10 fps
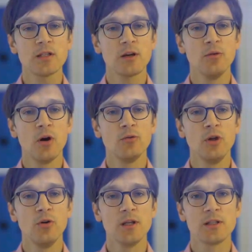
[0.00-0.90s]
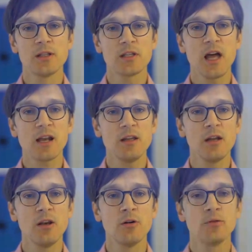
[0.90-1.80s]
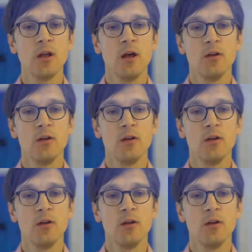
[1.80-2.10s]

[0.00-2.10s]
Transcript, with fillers: So node u is the starting node,